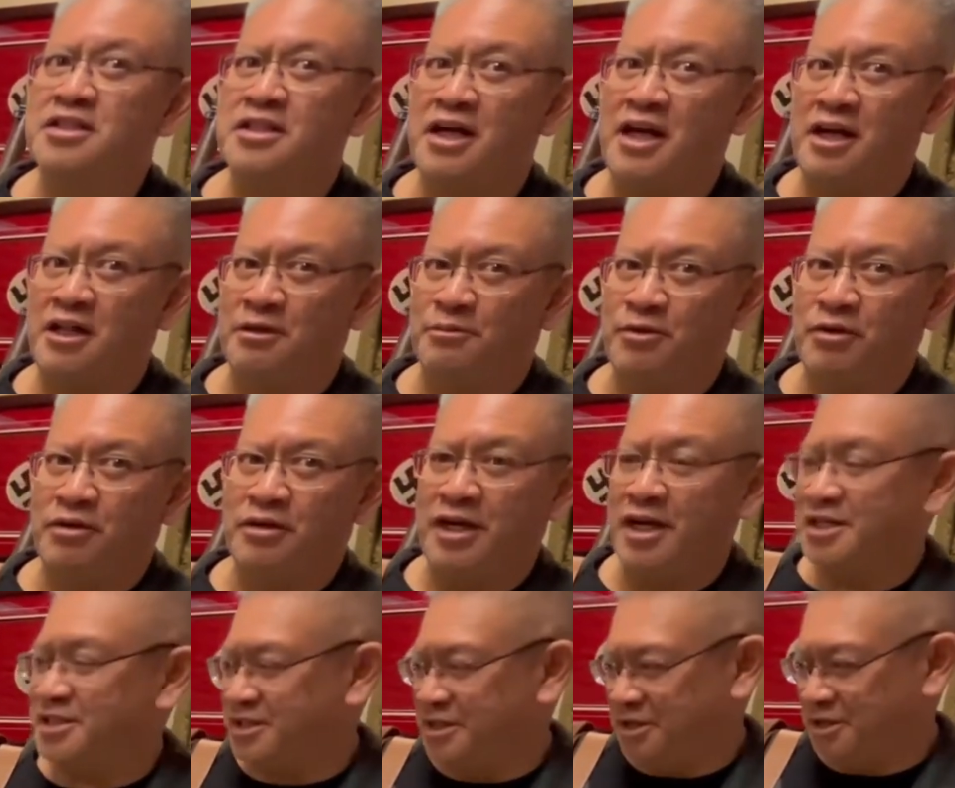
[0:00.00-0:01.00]
caliber
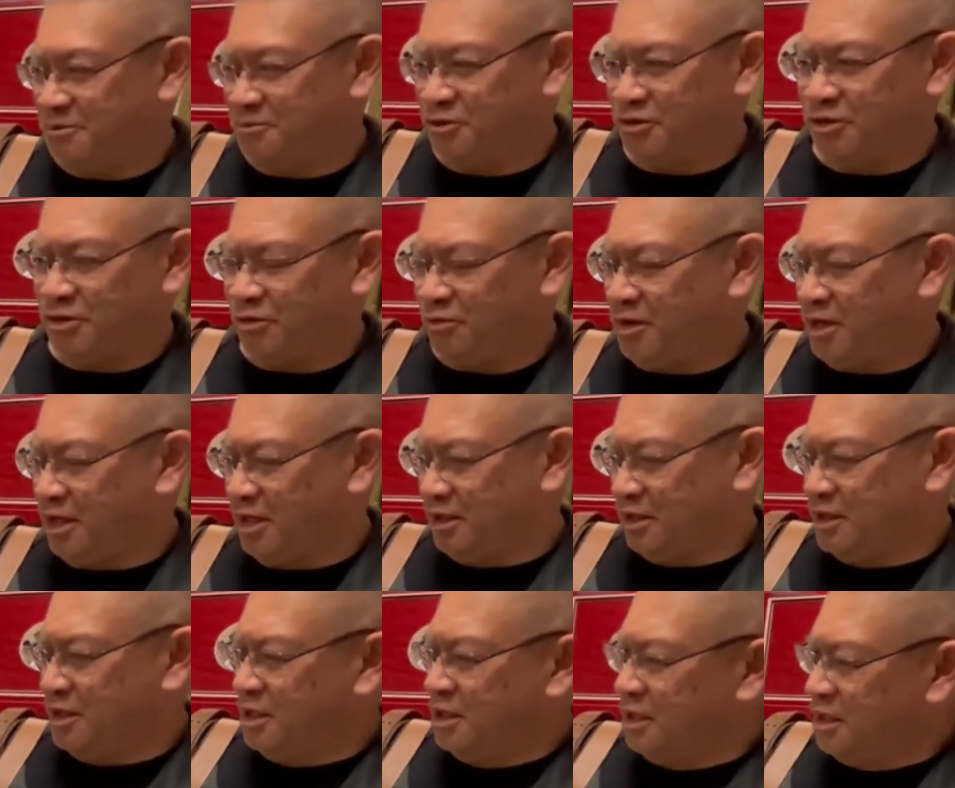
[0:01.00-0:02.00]
as the M1 Garand.
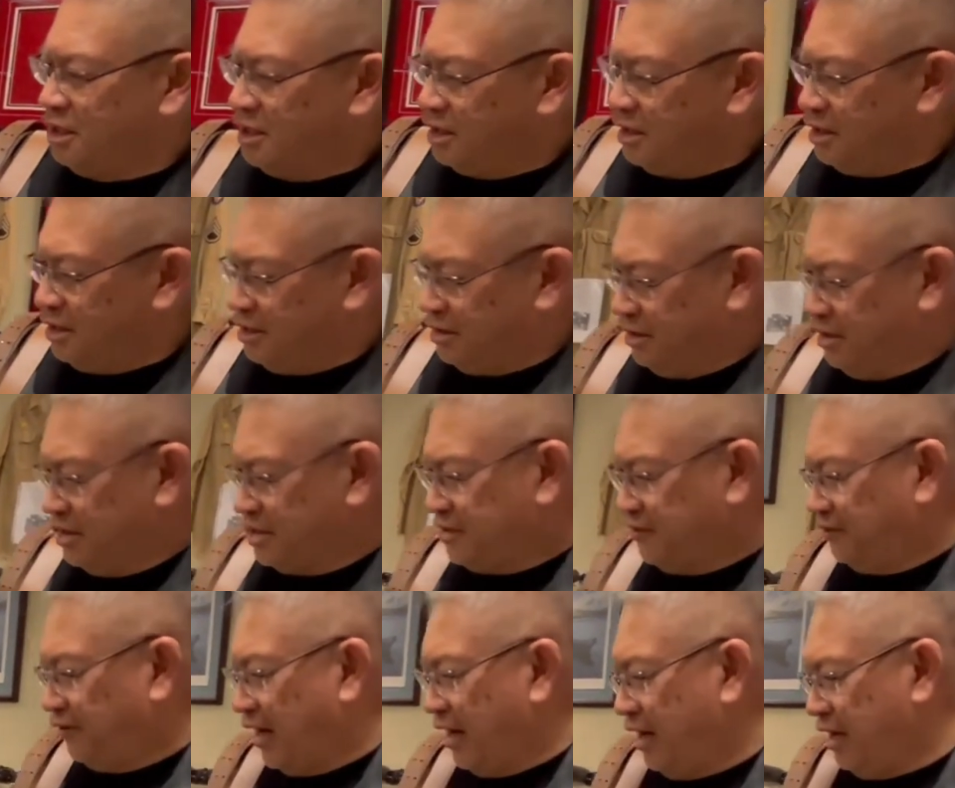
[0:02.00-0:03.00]
This
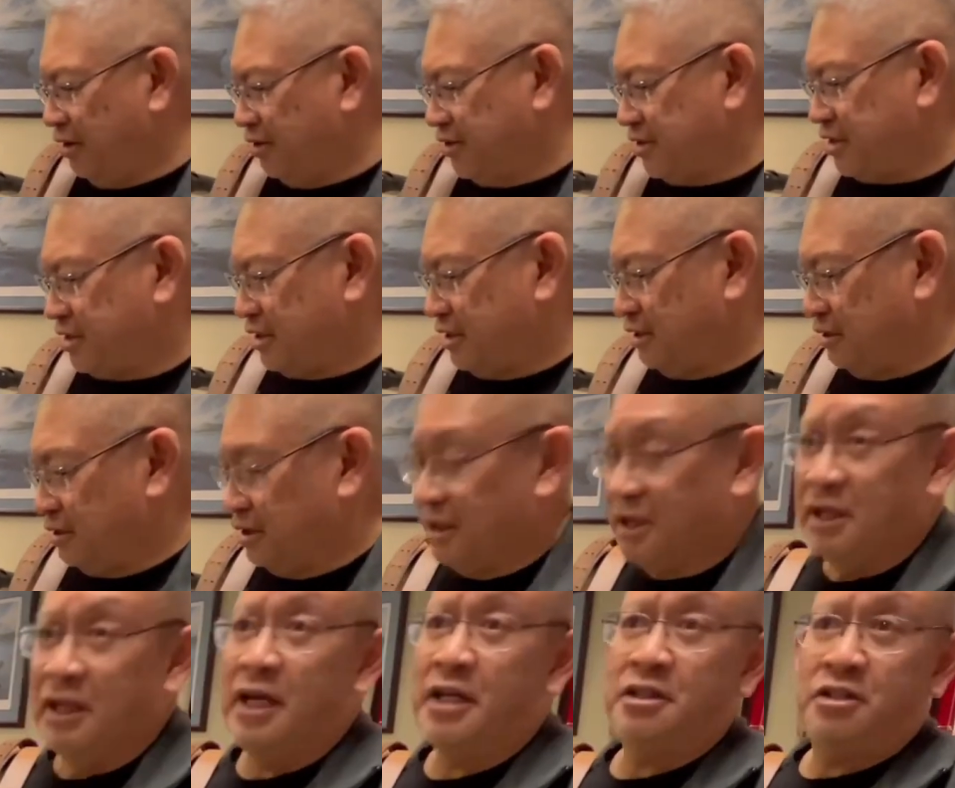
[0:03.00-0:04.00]
fires
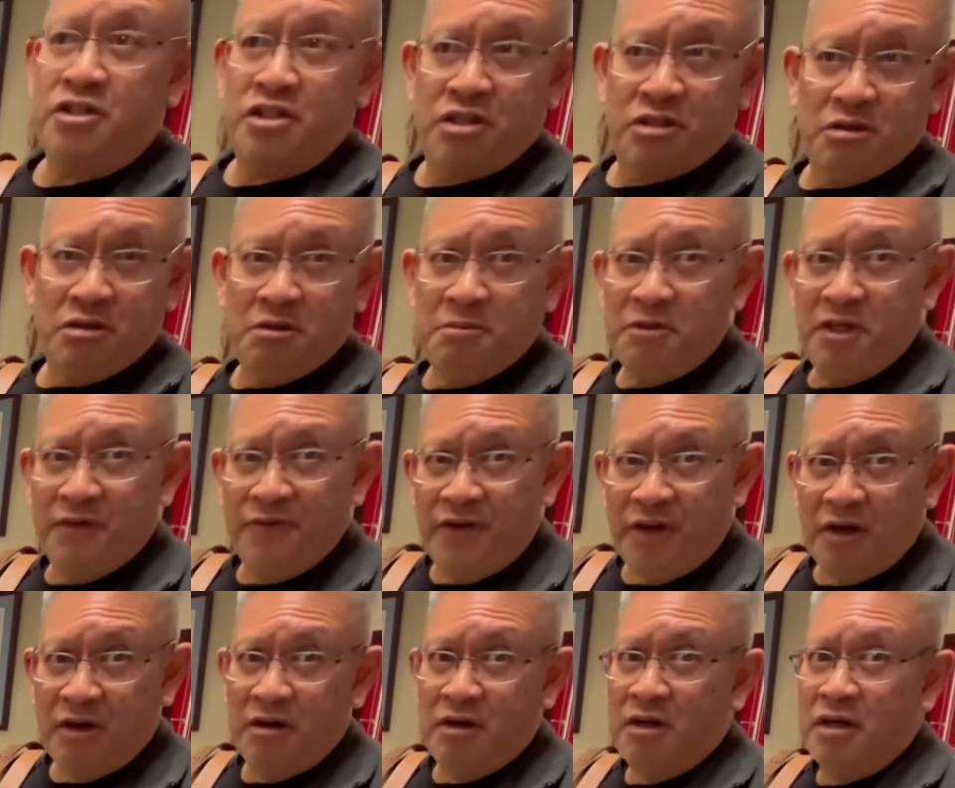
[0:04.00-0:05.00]
like the
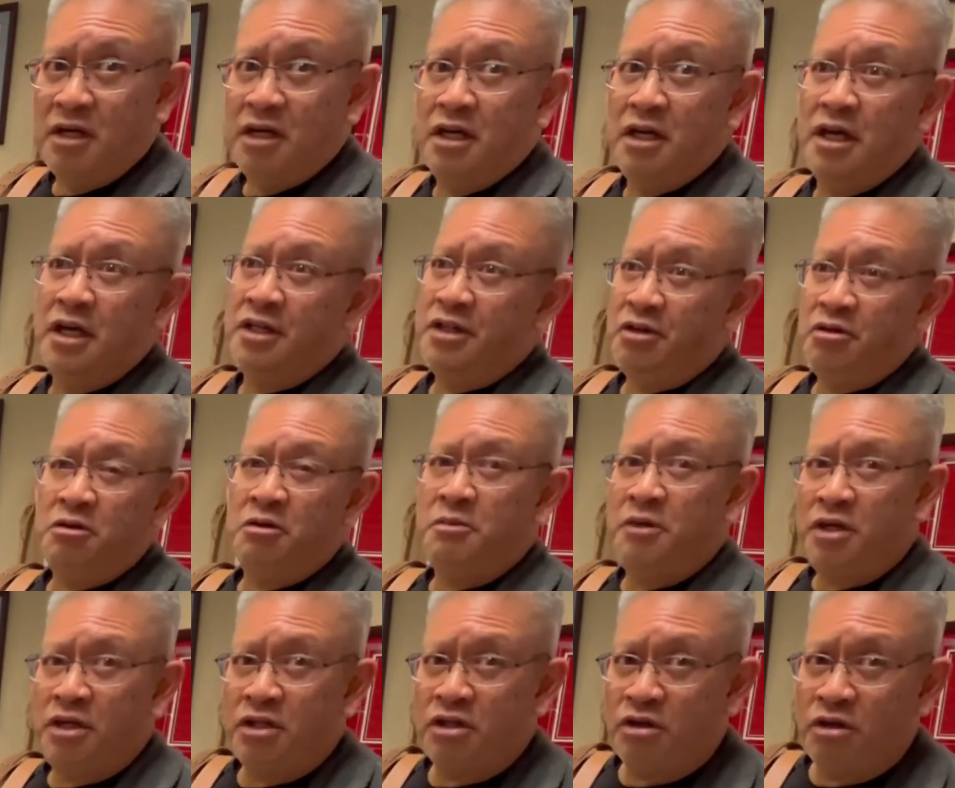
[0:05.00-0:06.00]
Sturmgewehr, an
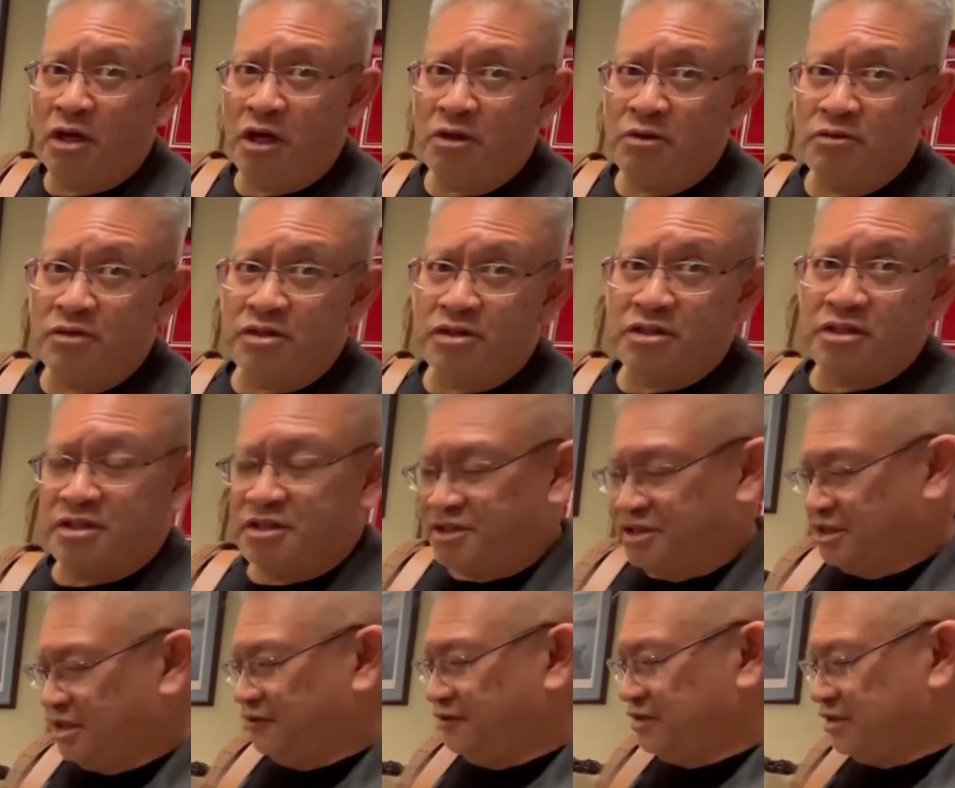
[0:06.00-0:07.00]
intermediate cartridge,
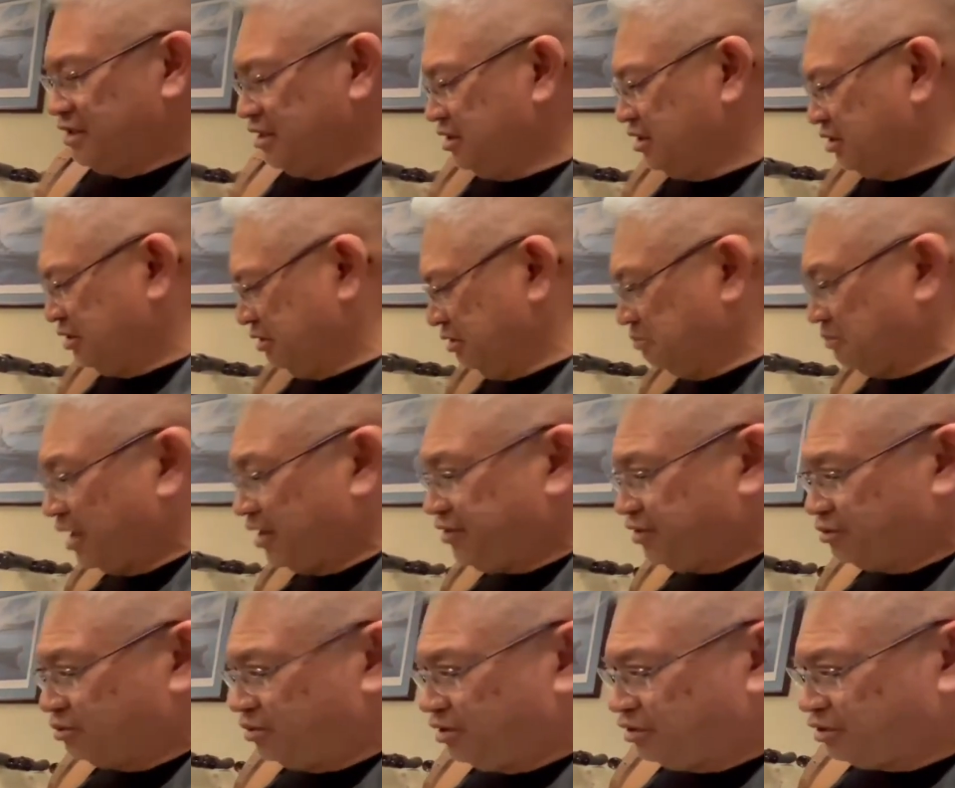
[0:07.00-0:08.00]
7.62 by
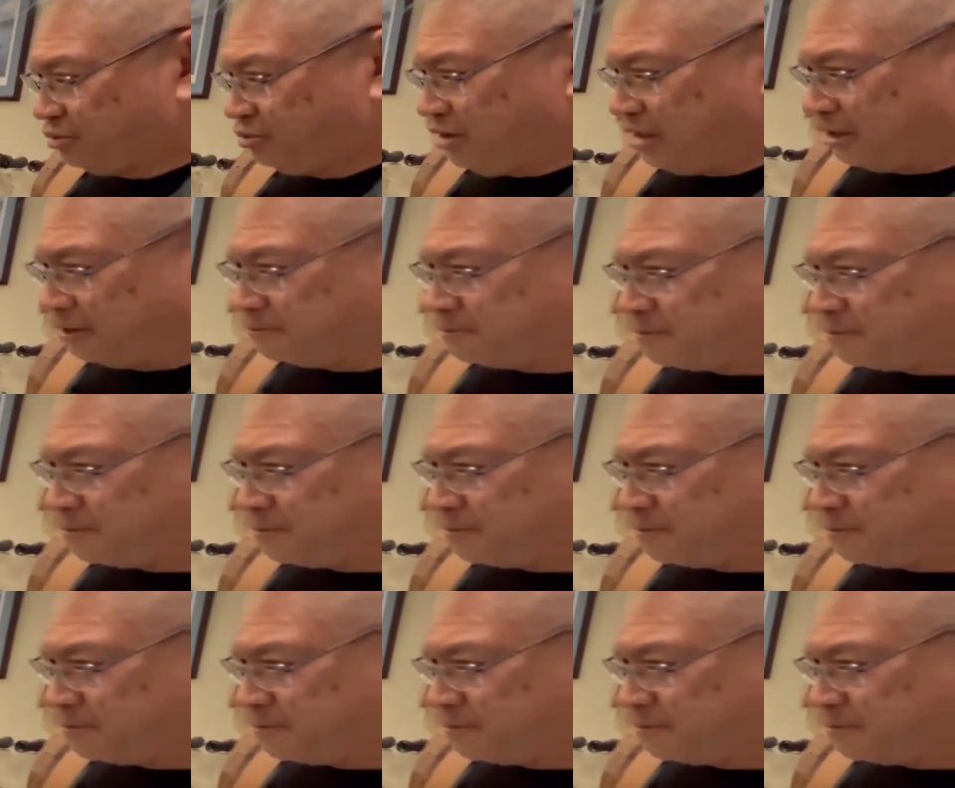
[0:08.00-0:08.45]
33.